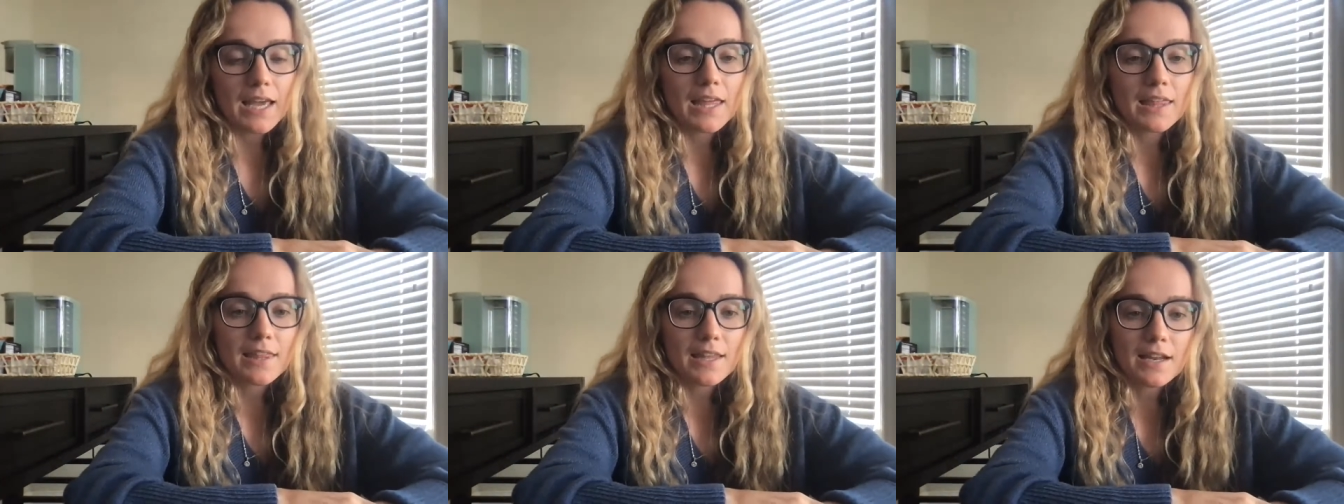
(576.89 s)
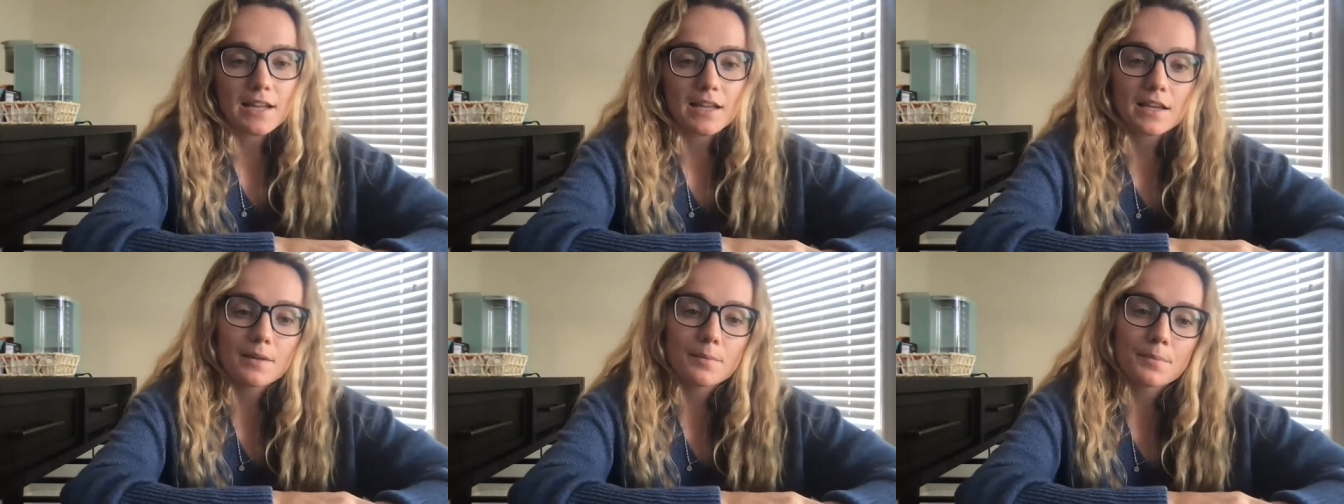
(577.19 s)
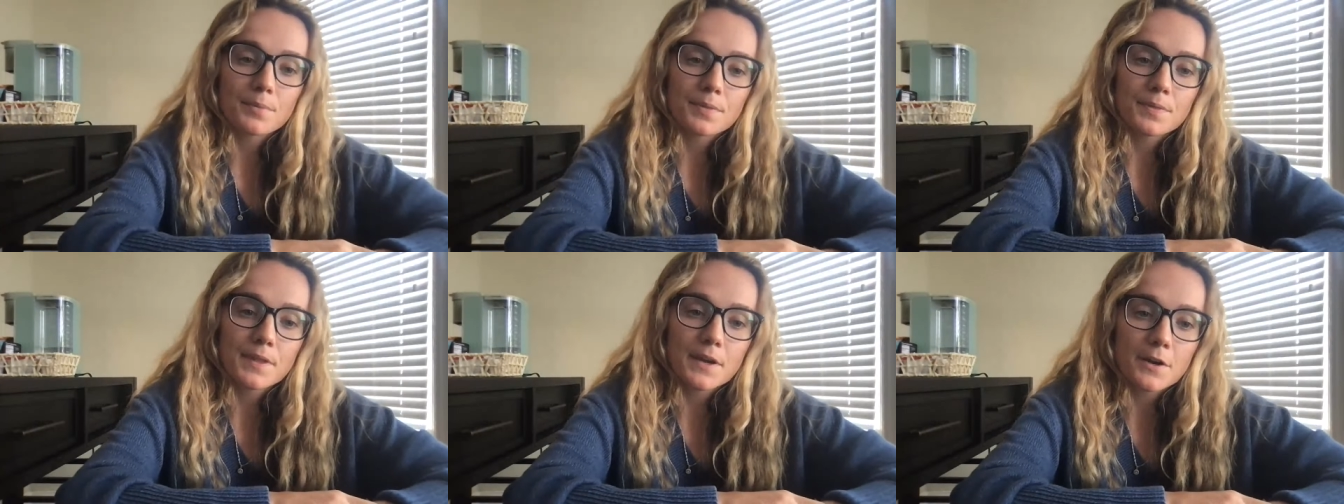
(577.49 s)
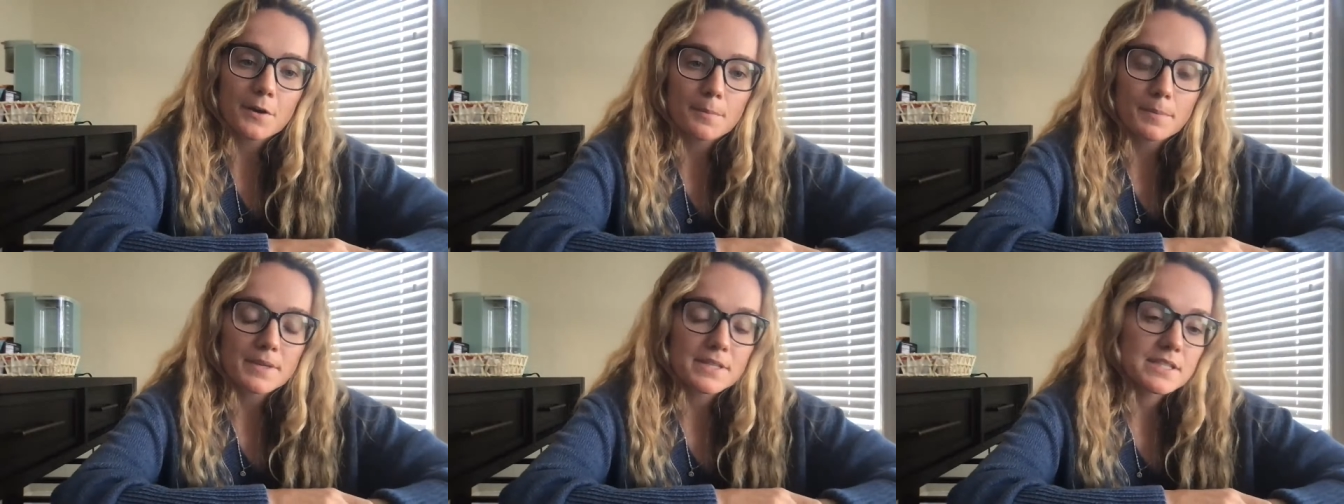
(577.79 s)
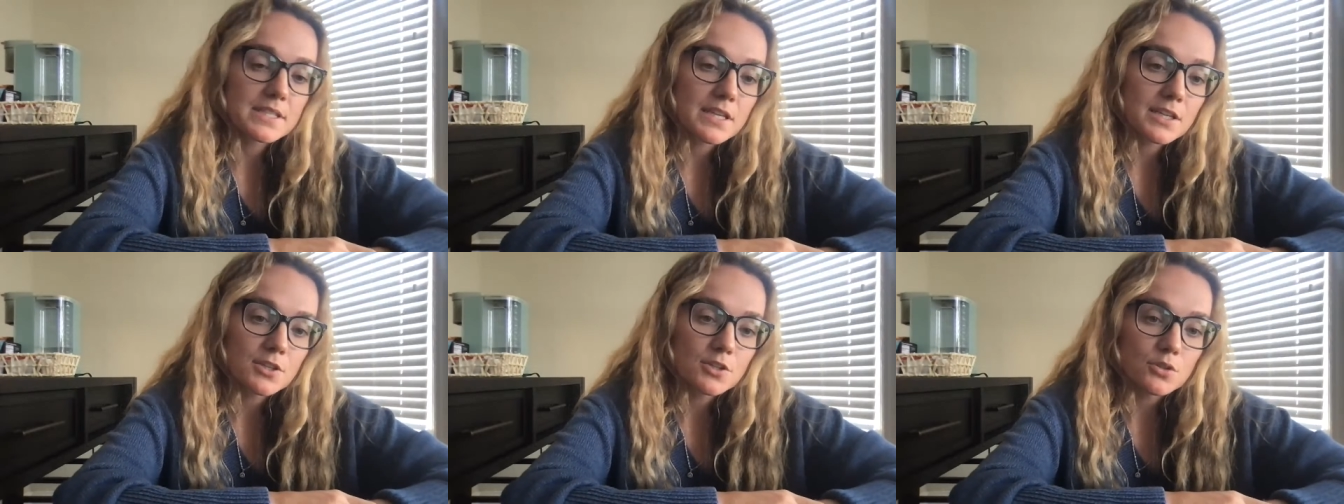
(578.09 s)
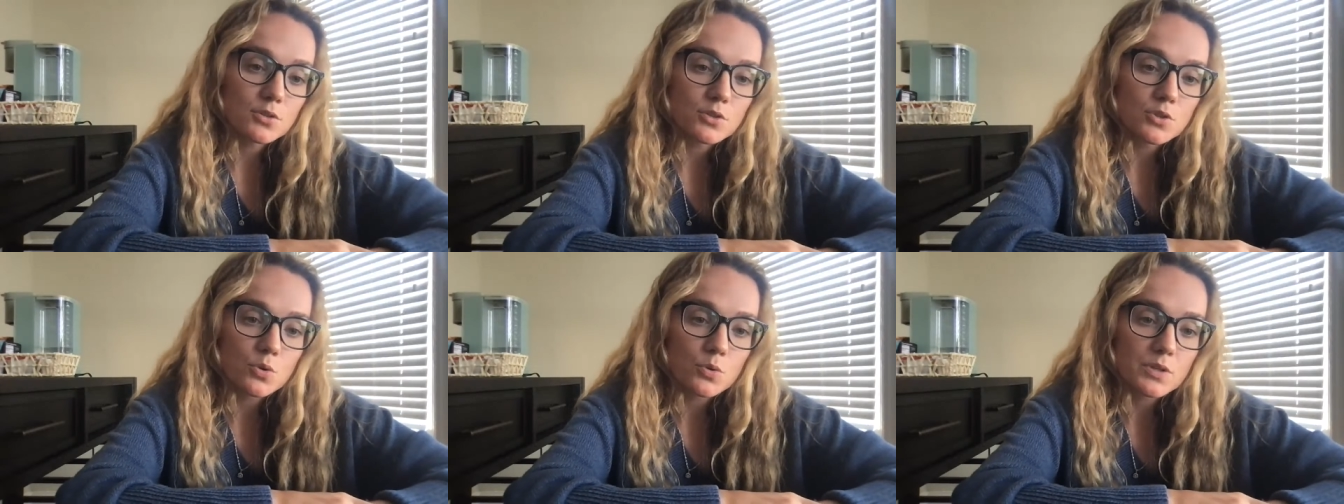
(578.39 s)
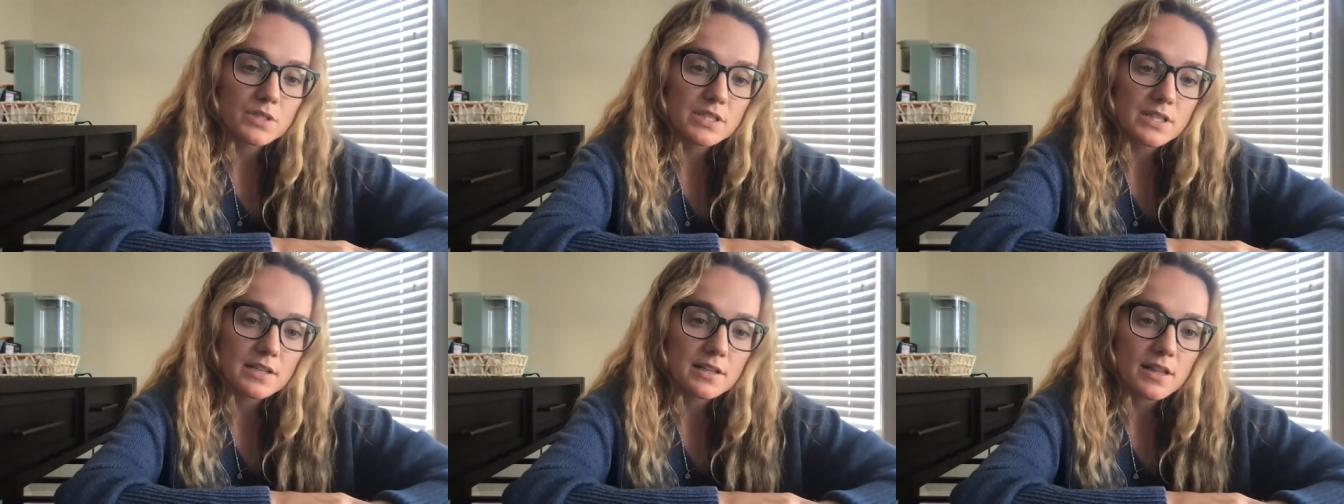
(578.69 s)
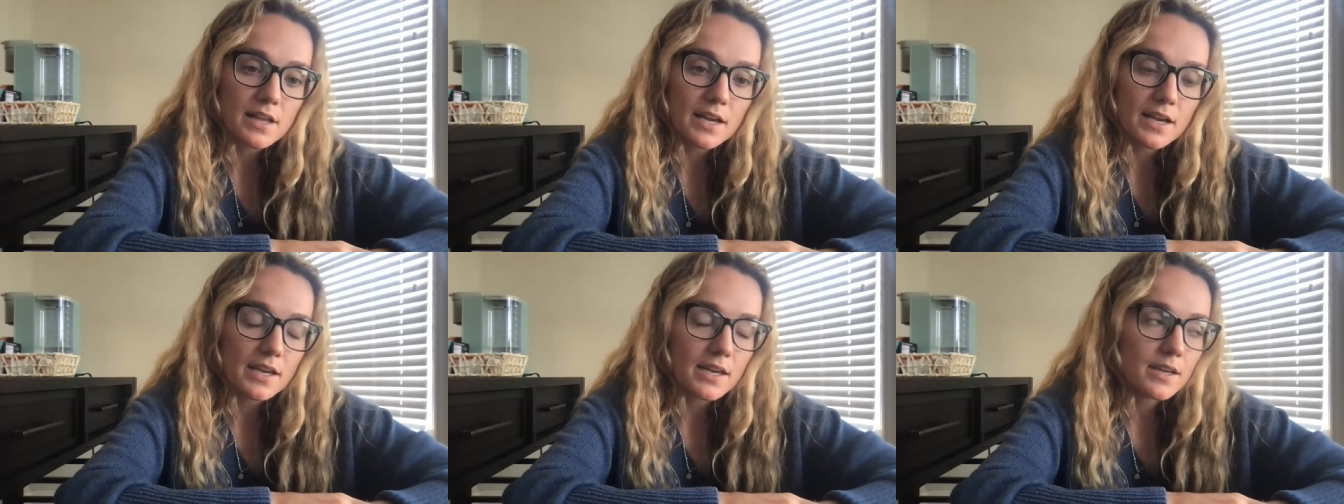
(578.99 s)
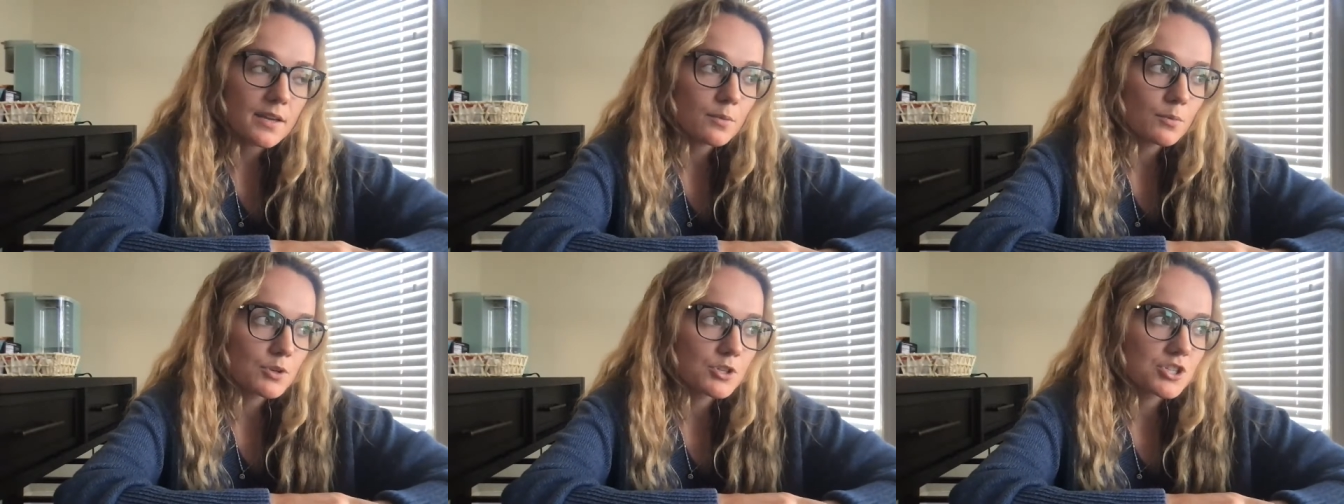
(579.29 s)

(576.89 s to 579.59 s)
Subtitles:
that a therapist can do towards a client,